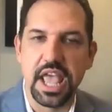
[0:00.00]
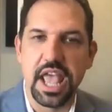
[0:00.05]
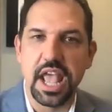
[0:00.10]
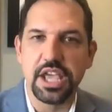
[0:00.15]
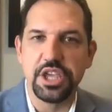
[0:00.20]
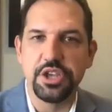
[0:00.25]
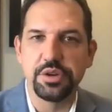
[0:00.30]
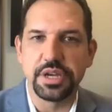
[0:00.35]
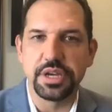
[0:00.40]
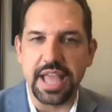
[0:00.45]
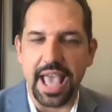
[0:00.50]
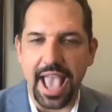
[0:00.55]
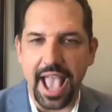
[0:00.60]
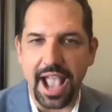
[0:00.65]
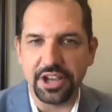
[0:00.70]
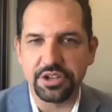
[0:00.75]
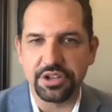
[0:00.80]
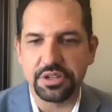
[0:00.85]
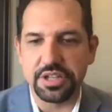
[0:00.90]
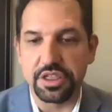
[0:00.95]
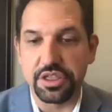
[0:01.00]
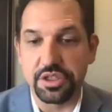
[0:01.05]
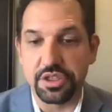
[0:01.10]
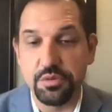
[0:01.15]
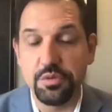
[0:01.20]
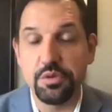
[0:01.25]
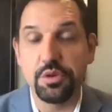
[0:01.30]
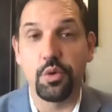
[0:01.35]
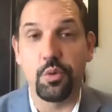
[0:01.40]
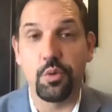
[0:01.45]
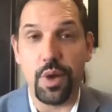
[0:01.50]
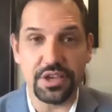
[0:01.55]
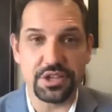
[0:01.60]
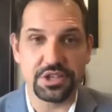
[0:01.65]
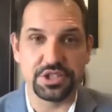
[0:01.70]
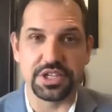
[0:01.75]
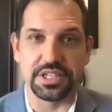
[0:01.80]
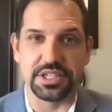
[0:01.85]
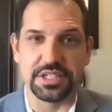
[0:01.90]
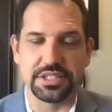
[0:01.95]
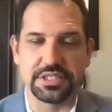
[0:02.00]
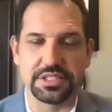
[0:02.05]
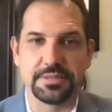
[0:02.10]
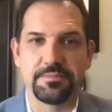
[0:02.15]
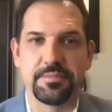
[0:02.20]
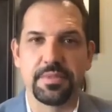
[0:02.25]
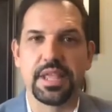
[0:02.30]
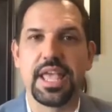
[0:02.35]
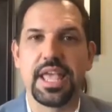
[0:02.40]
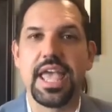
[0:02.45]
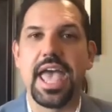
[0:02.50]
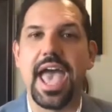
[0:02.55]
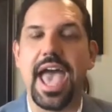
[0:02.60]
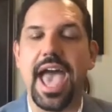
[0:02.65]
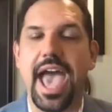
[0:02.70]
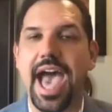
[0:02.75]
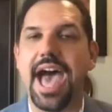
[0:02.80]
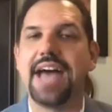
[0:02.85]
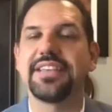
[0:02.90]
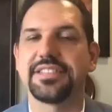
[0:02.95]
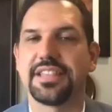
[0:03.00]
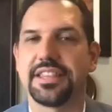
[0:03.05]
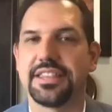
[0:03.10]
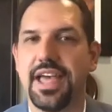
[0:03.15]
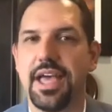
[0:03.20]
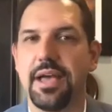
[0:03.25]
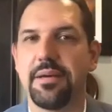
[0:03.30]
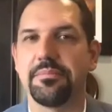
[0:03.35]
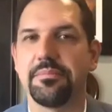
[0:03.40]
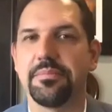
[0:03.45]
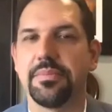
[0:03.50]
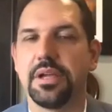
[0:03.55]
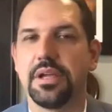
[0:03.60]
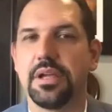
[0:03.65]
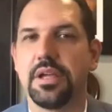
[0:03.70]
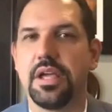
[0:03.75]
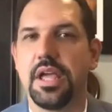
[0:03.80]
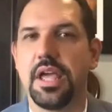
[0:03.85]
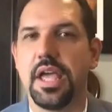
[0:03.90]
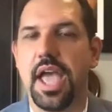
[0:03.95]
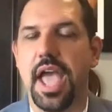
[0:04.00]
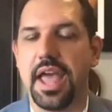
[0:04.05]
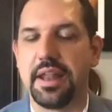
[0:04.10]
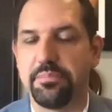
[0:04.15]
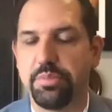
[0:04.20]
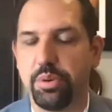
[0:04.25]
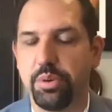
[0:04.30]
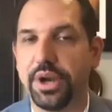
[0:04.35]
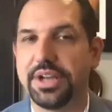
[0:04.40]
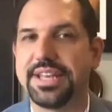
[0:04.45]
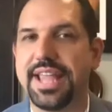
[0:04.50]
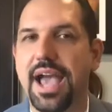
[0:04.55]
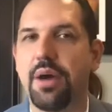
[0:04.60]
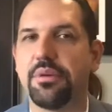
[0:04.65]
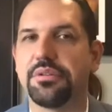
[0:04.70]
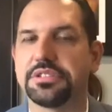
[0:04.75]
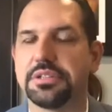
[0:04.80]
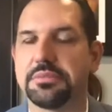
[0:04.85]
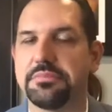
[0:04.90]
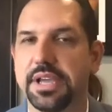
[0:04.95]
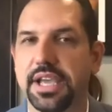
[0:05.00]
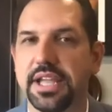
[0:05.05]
you can actually, through questions, ask them and point out some hidden